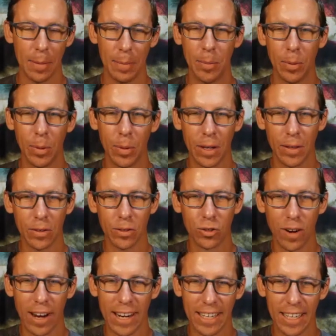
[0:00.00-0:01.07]
and people think they're
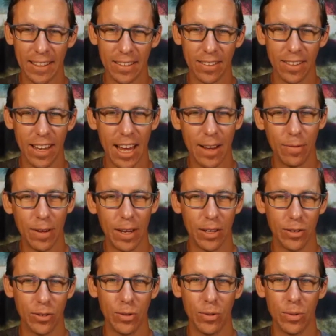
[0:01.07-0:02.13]
trying to get their life
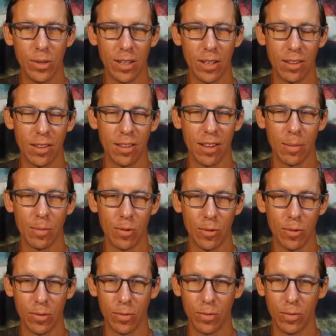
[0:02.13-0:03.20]
into this some
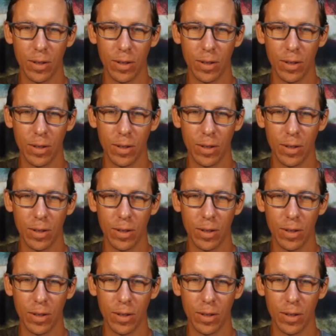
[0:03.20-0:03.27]
sort of